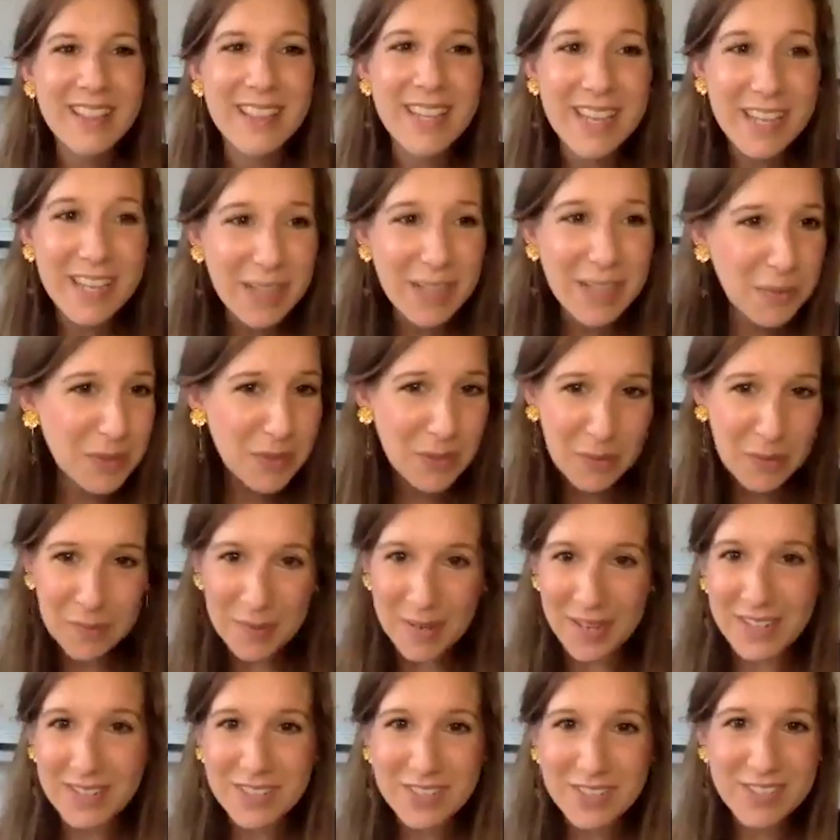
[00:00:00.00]
Thank you so
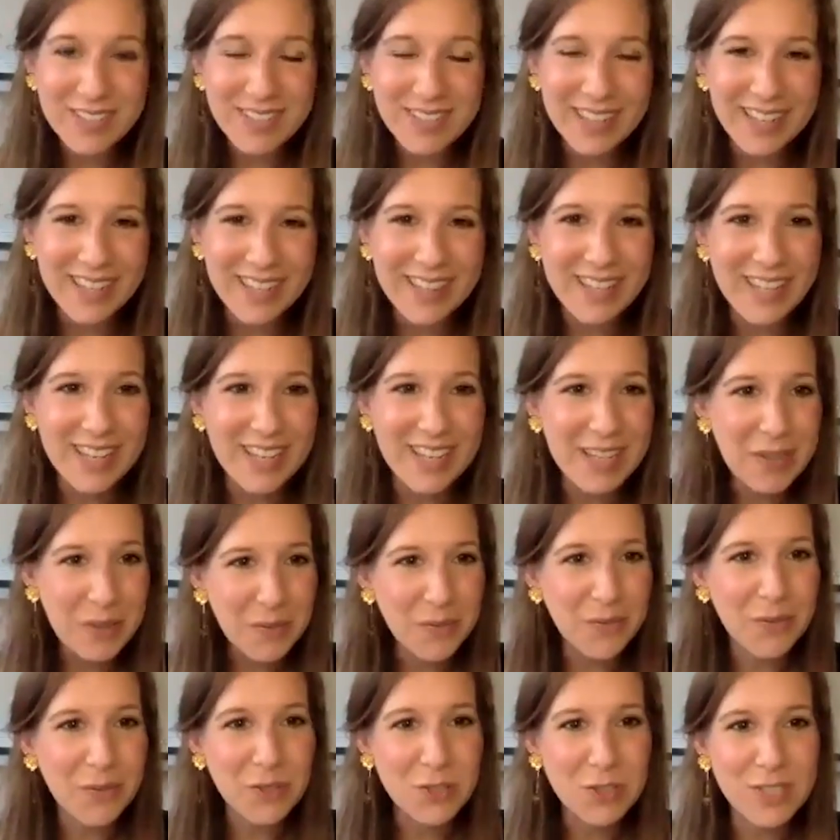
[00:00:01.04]
much, and thank you
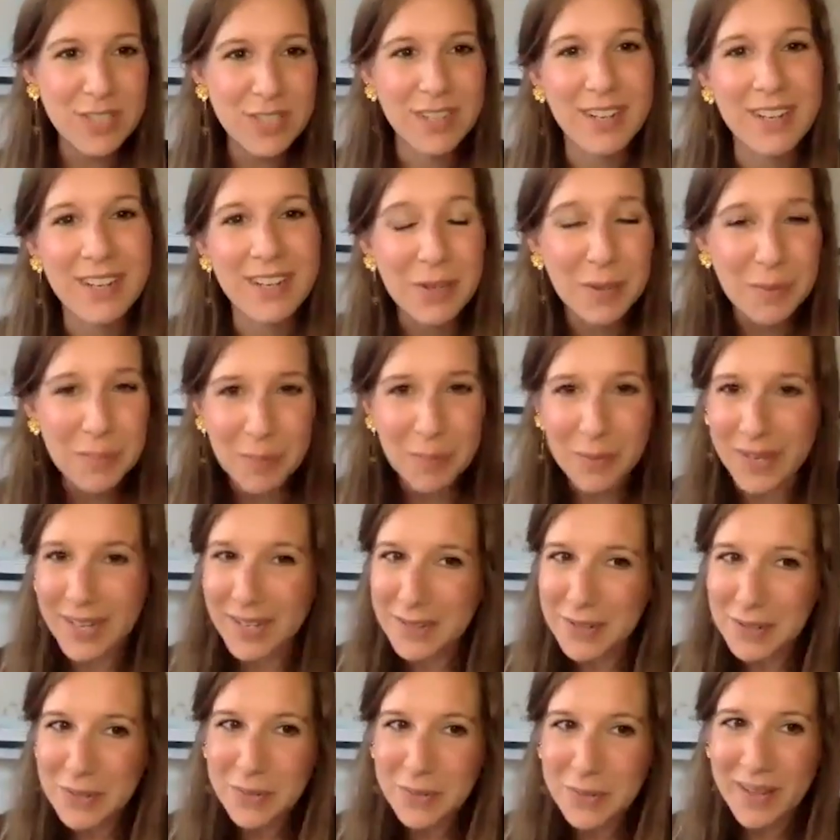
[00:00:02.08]
for sharing your brand
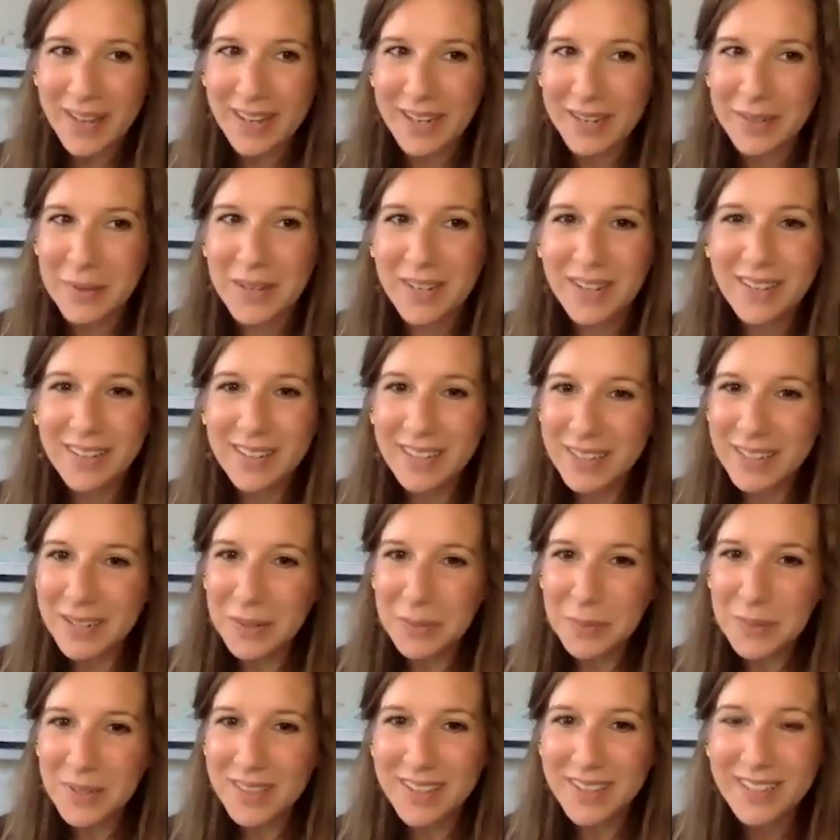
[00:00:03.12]
new line here
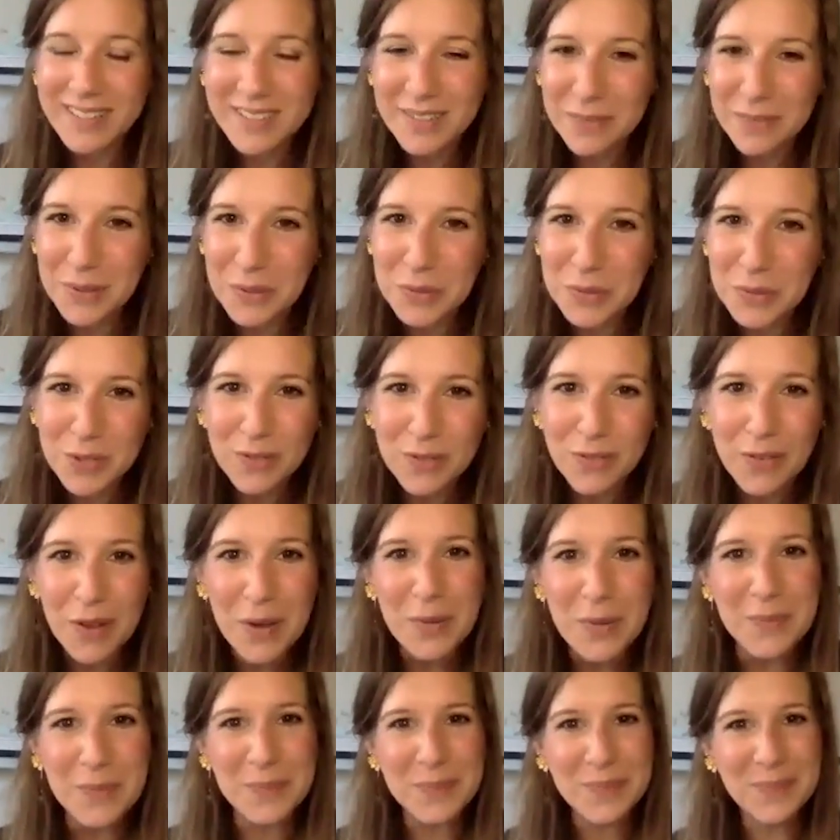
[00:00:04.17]
with us at Future of
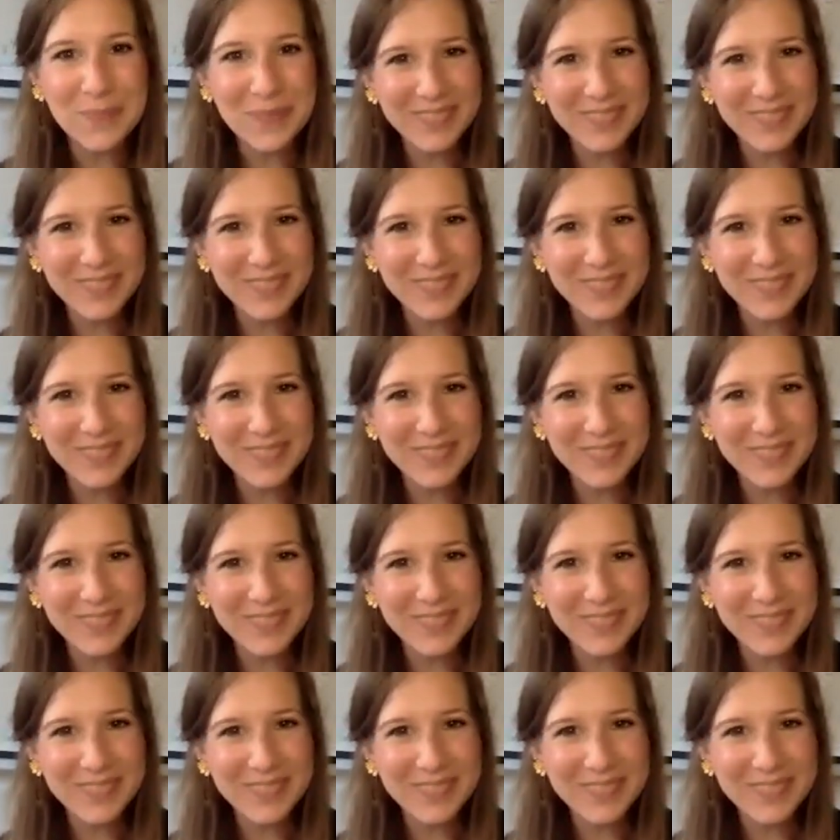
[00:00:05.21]
Home.